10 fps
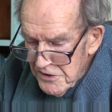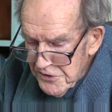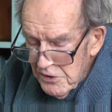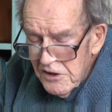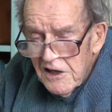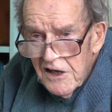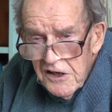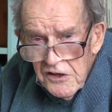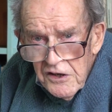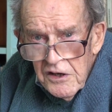John
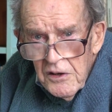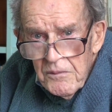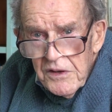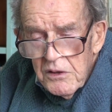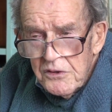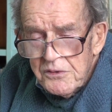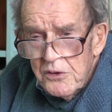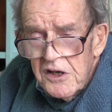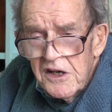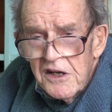Glenn was
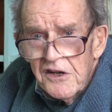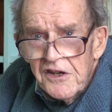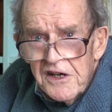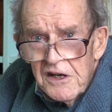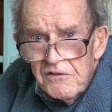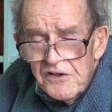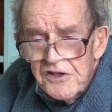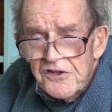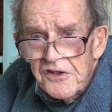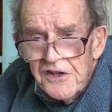working in the
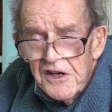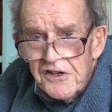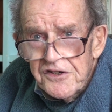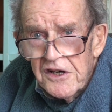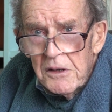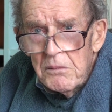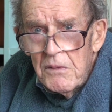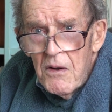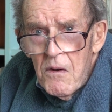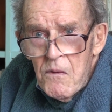Cavendish at that time.
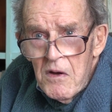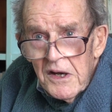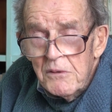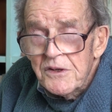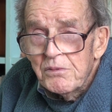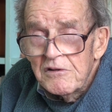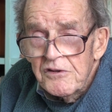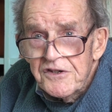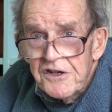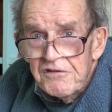He was
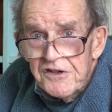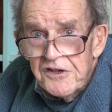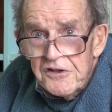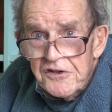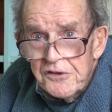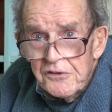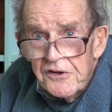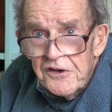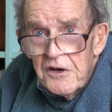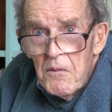Perutz's research
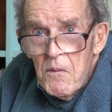student.